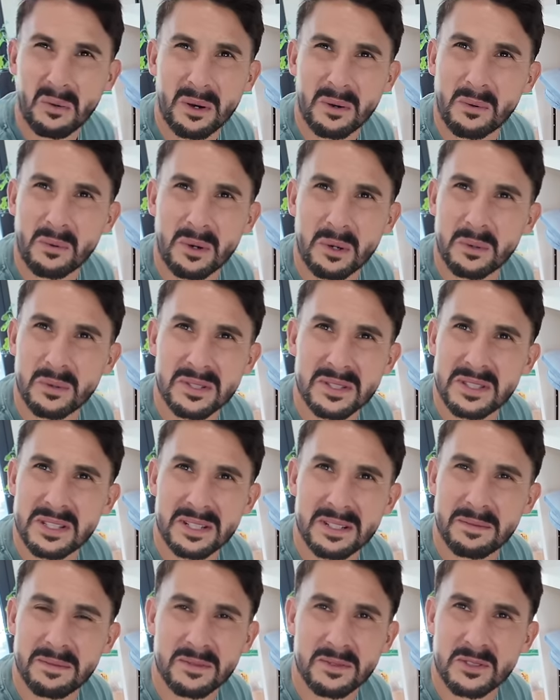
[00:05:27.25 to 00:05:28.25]
What, what was
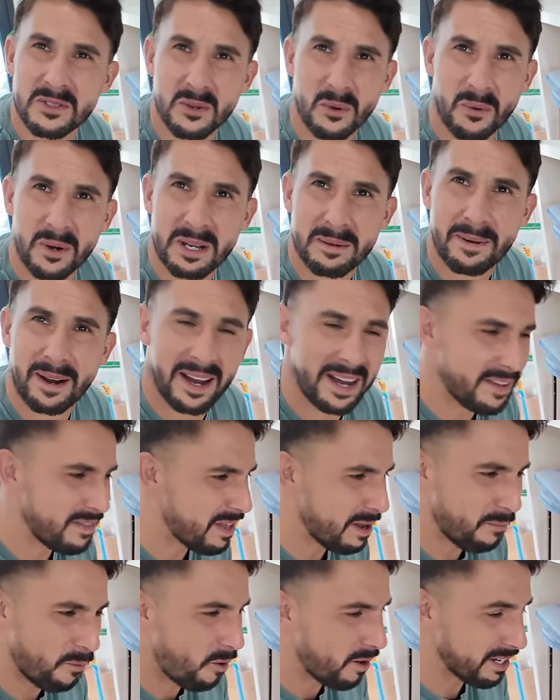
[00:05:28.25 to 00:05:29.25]
the story behind
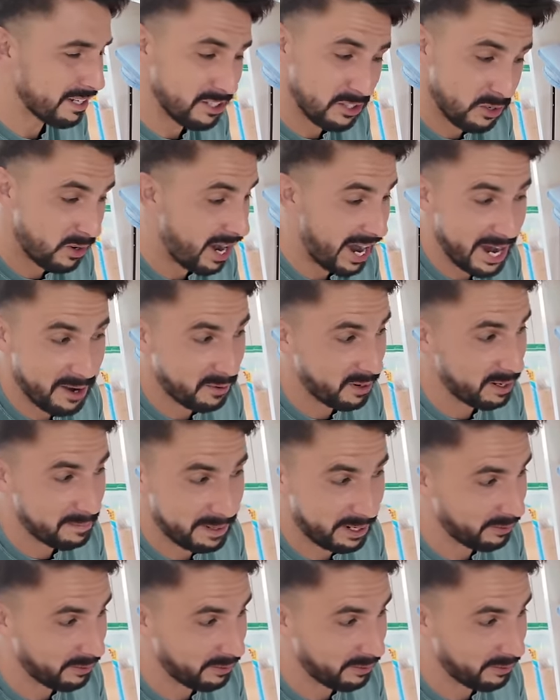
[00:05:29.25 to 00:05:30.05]
them wanting to do eyewear?